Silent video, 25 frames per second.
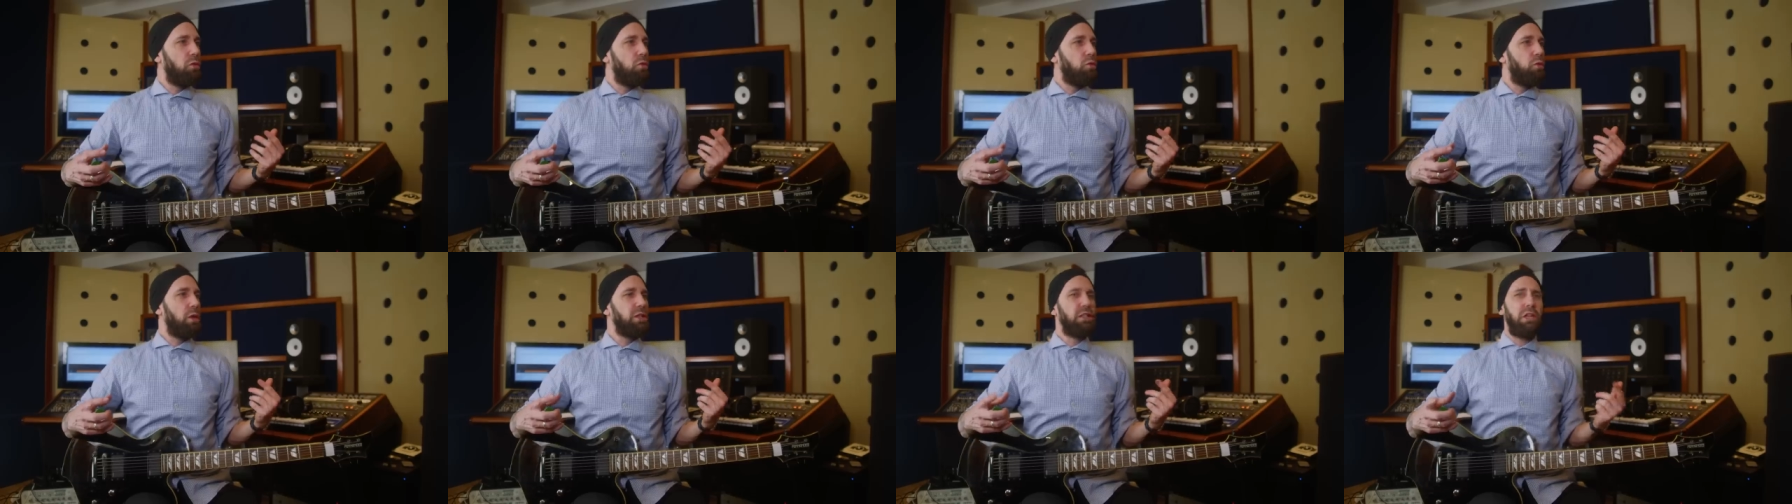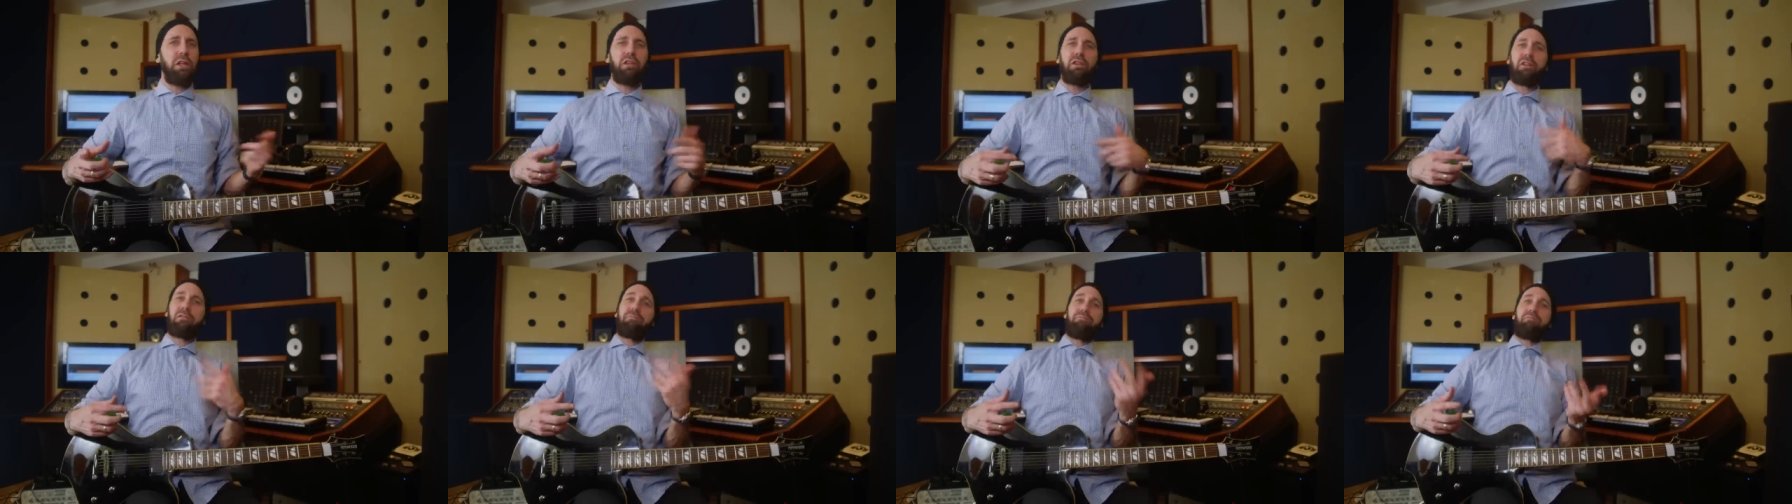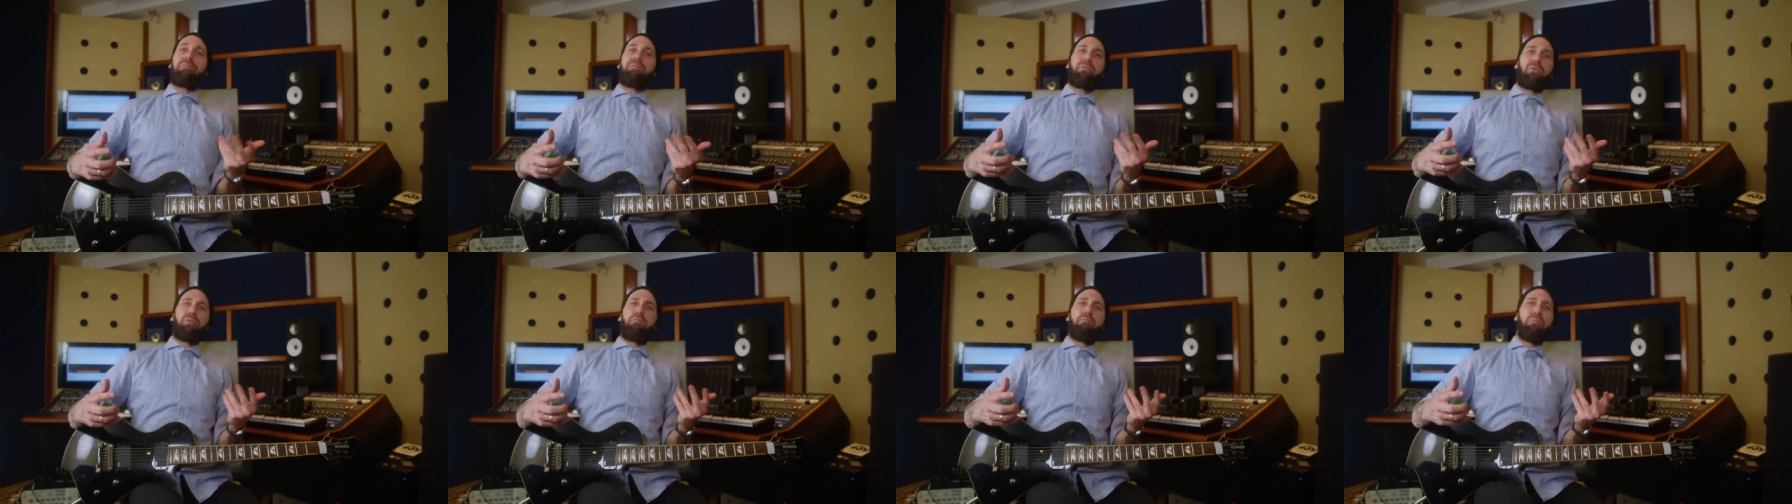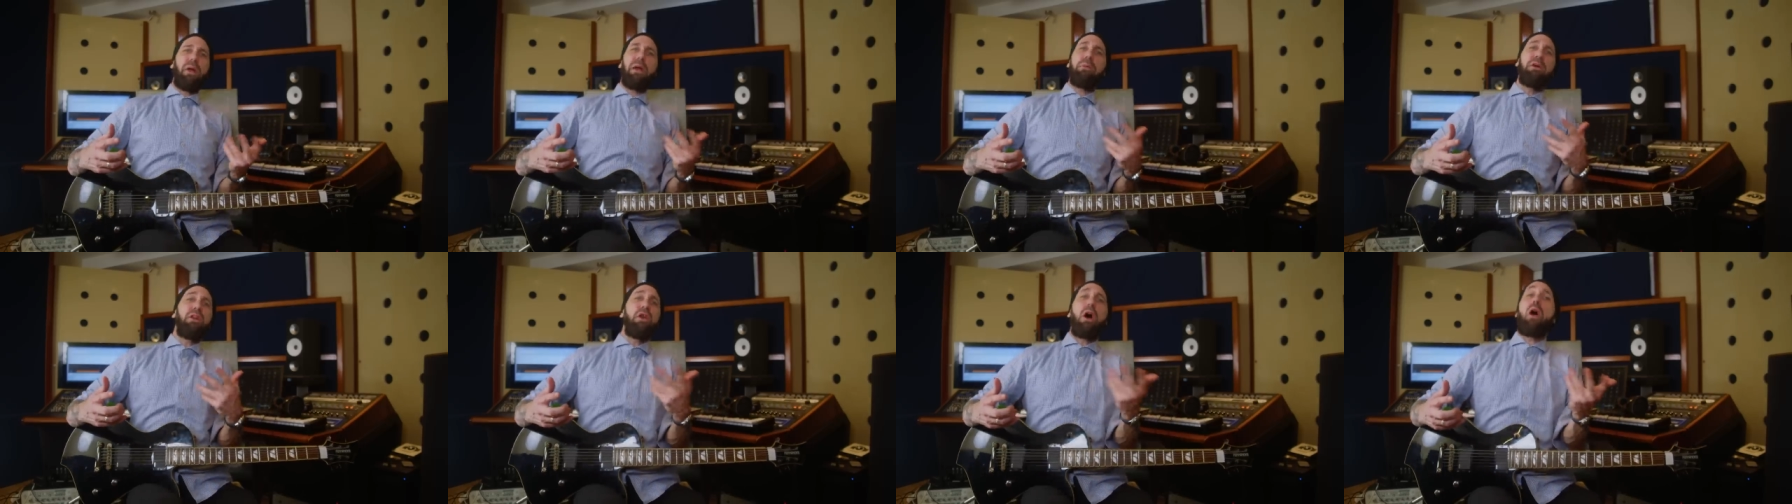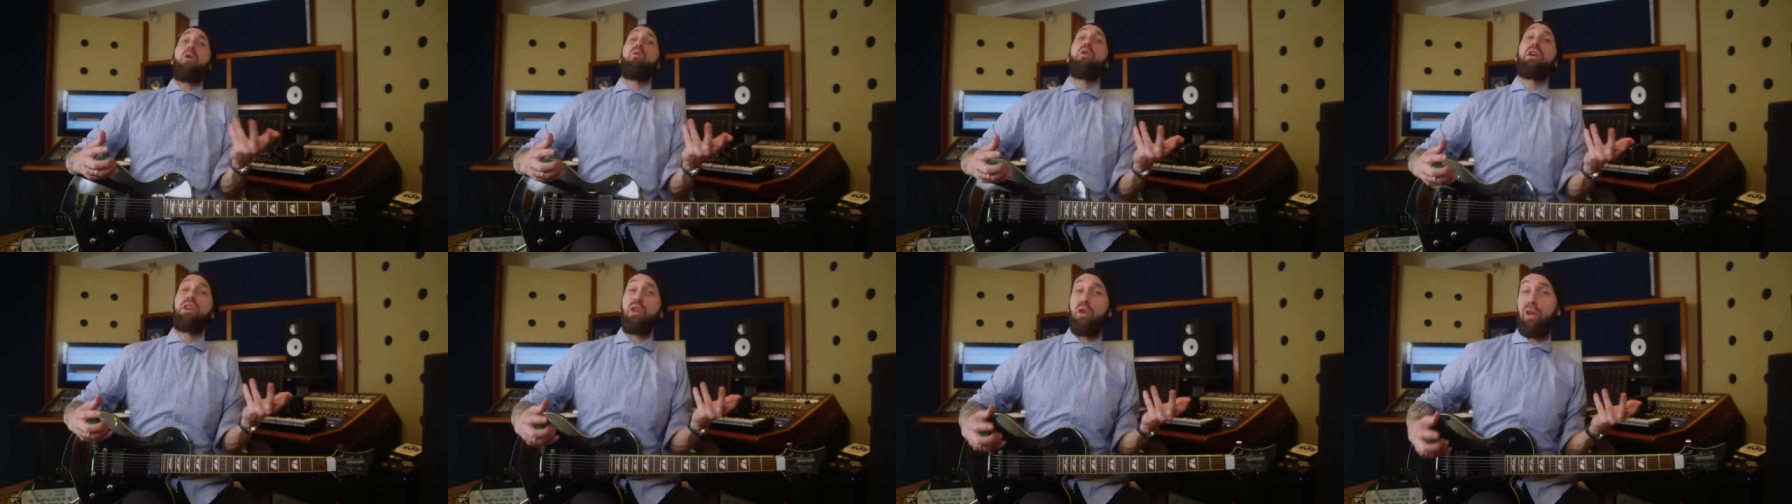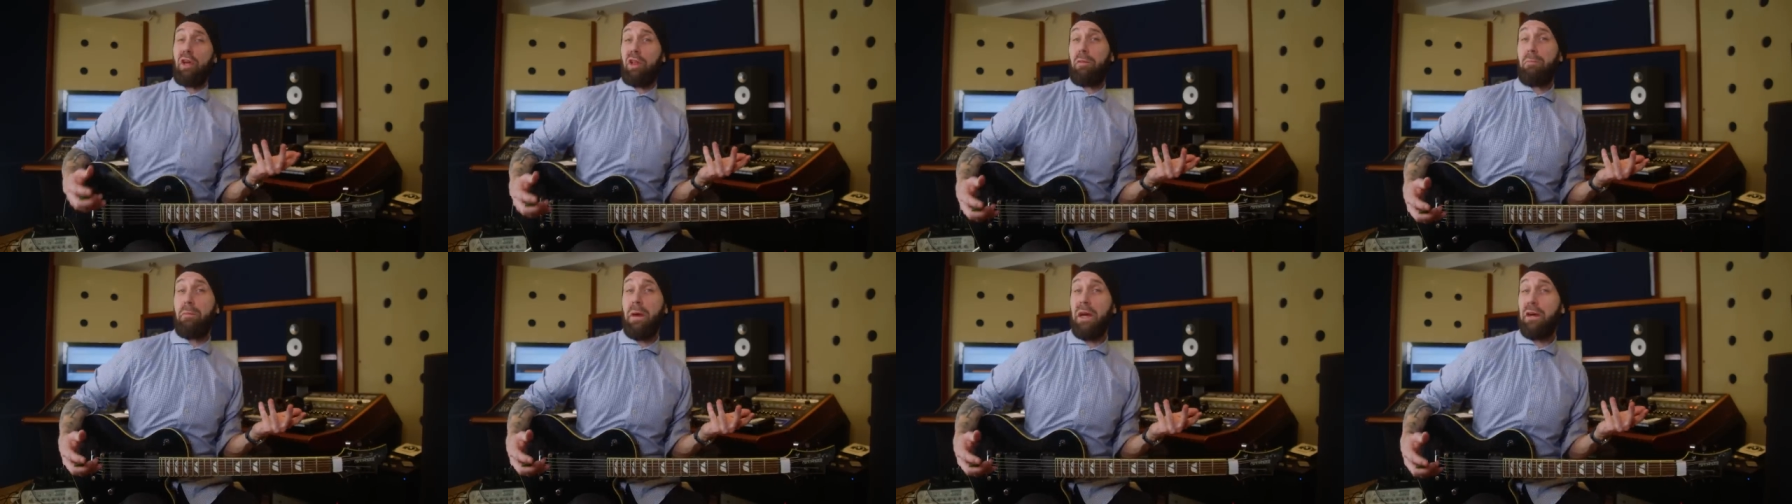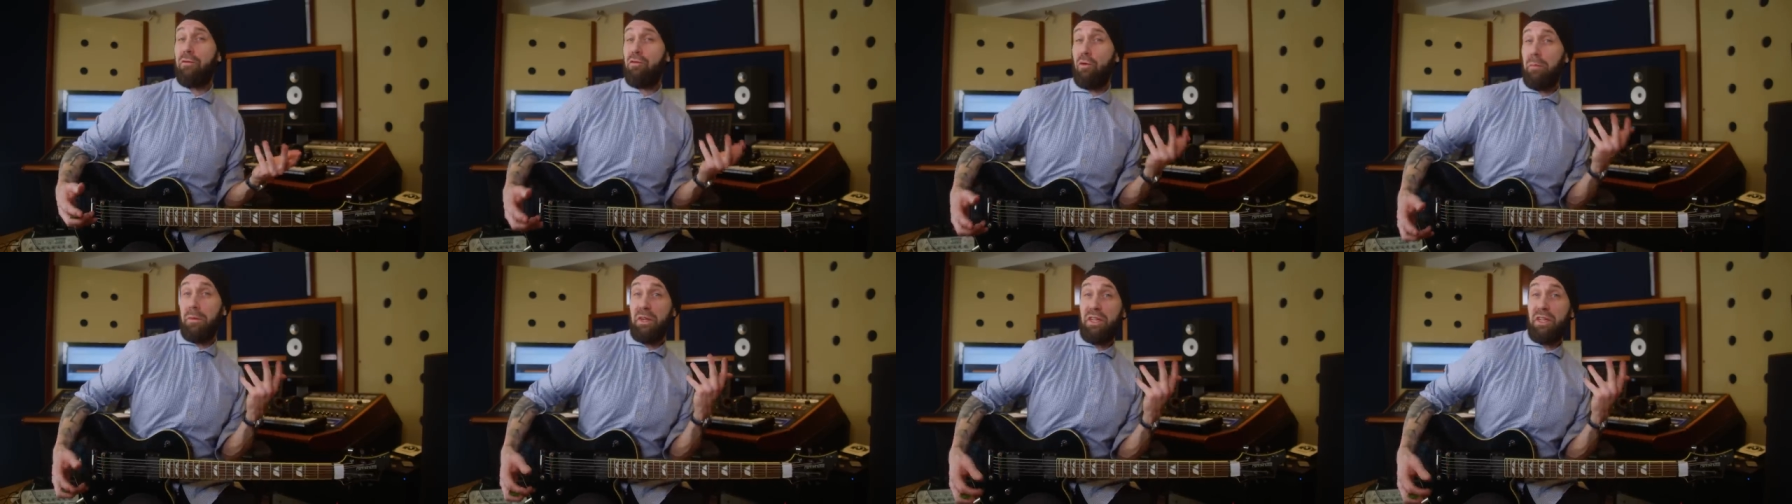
which is maybe not what you expect from